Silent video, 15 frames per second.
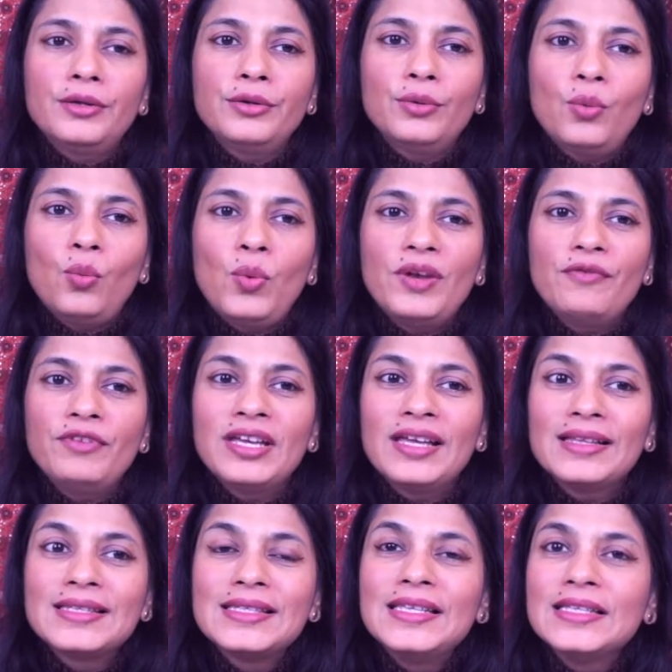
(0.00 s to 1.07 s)
you know when we
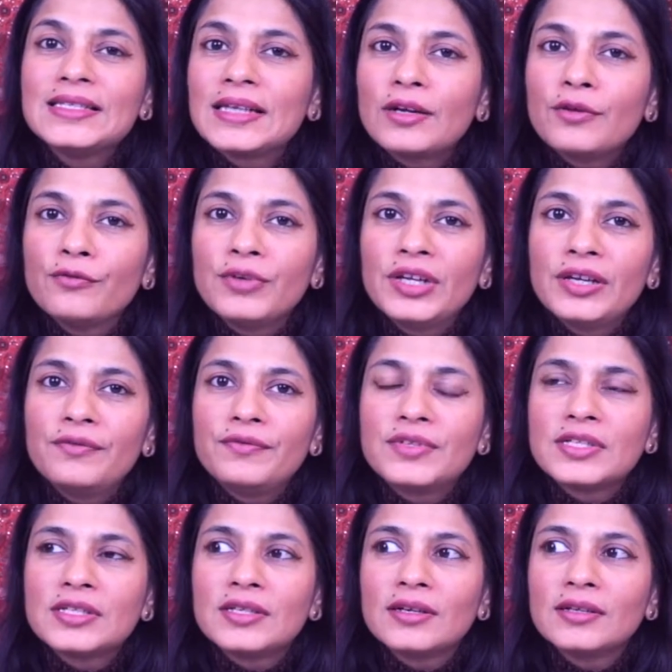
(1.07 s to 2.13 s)
get these kind of
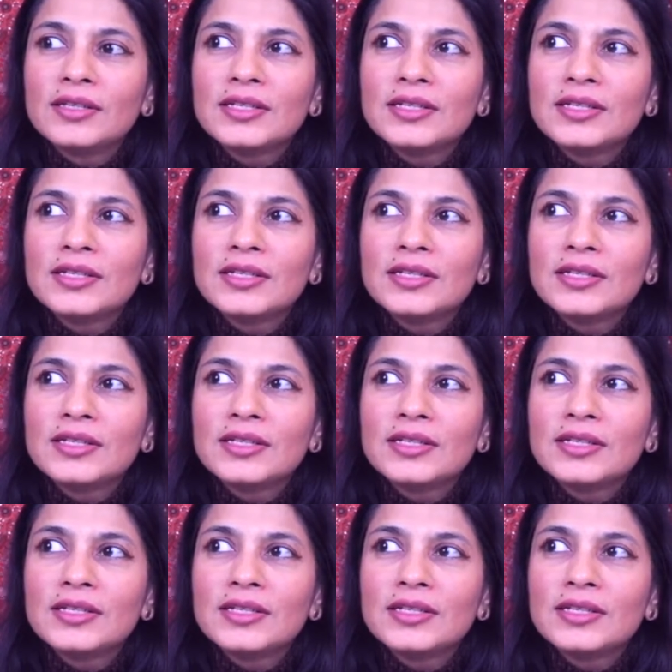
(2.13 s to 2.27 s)
gifts uh,